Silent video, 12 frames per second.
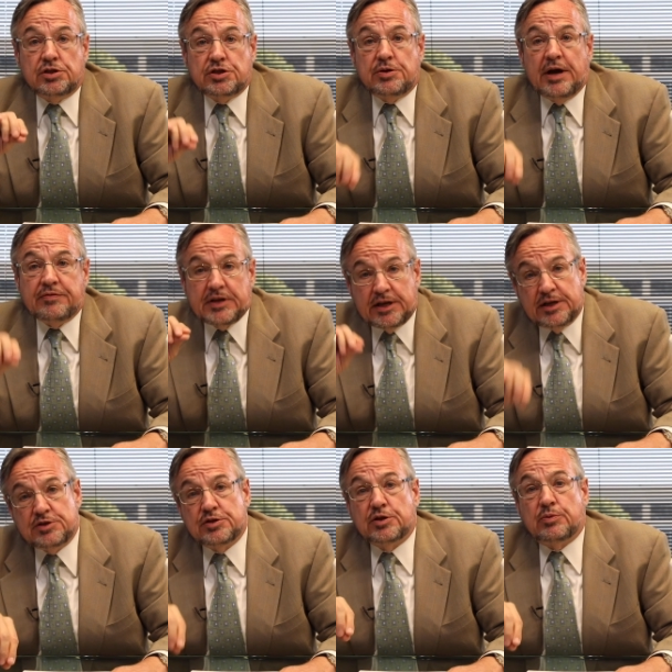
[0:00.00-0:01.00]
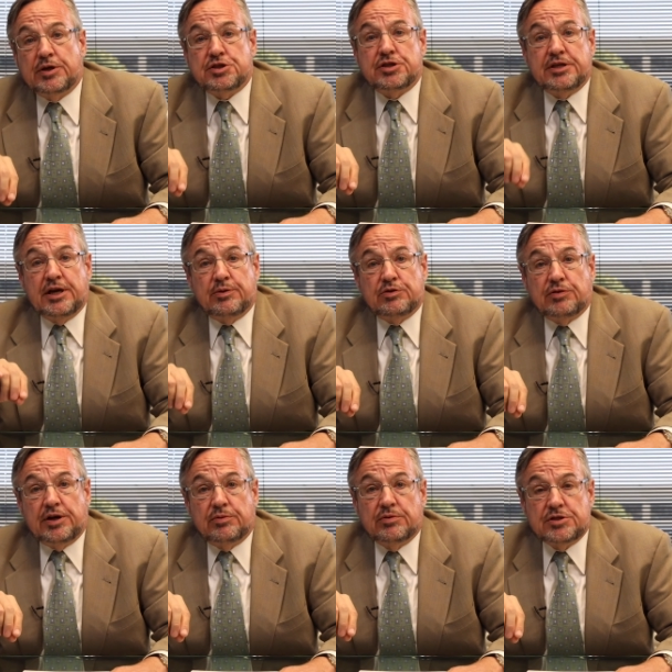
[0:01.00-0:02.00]
So you have to answer the question now and
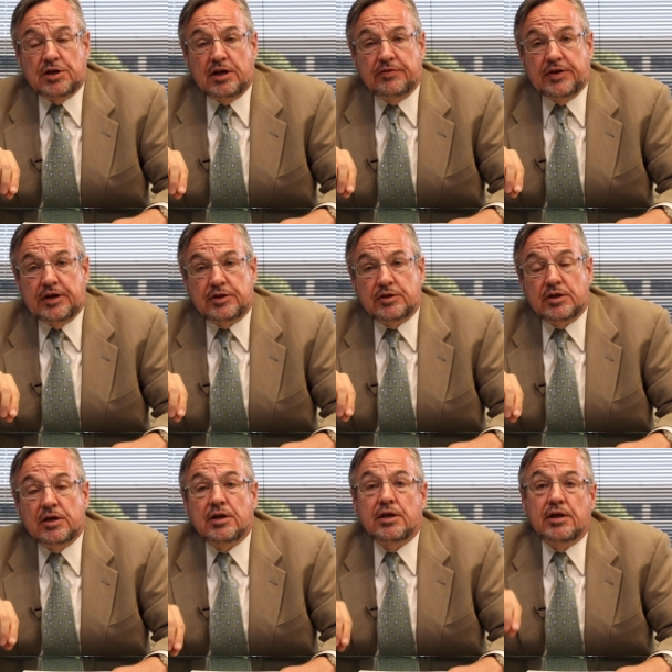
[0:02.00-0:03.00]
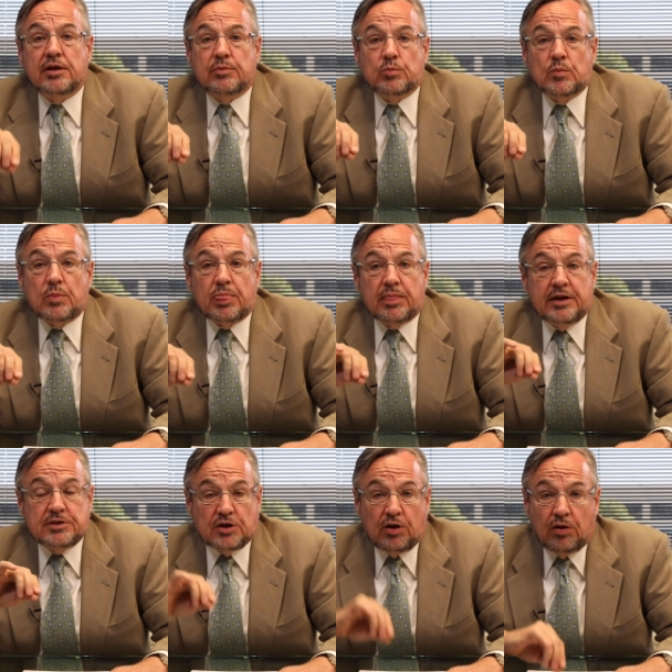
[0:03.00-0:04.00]
try to resolve it.
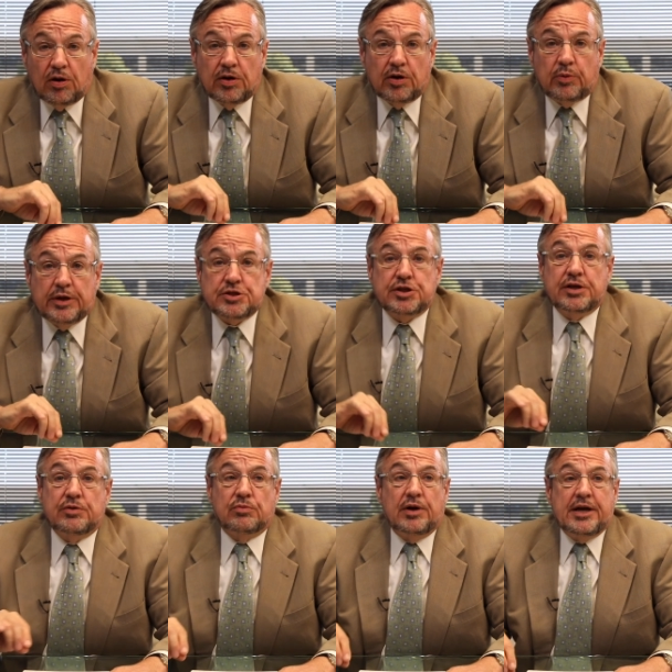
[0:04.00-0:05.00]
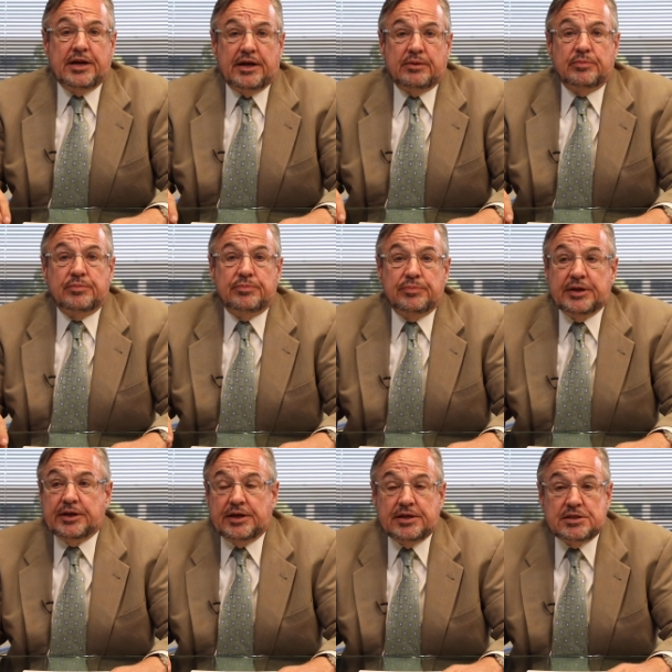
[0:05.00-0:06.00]
It's a harder question in writing
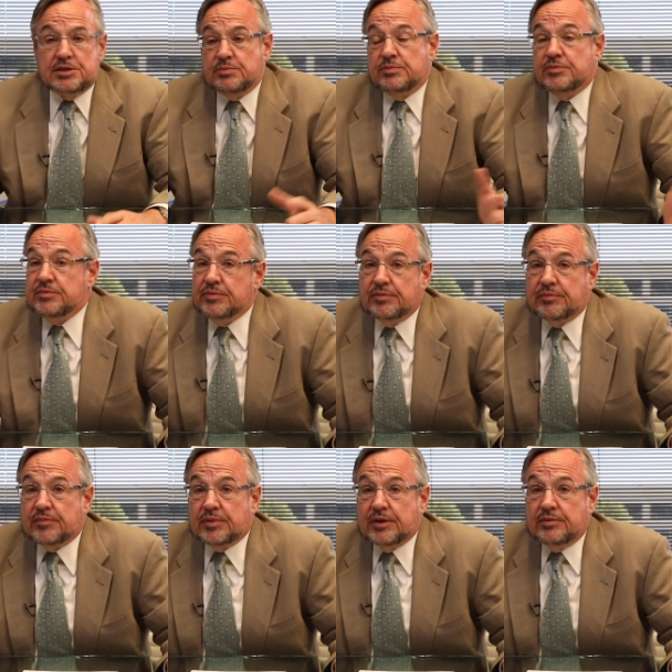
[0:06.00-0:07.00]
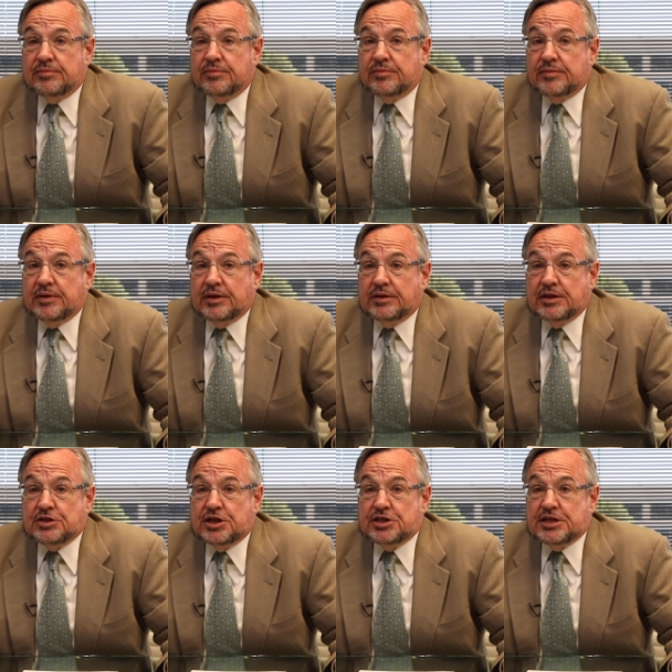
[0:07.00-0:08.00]
because
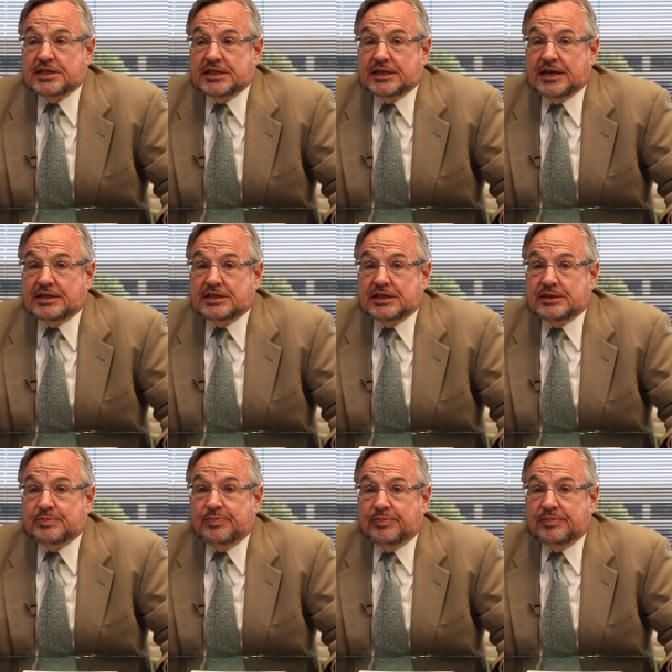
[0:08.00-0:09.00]
the judge doesn't get to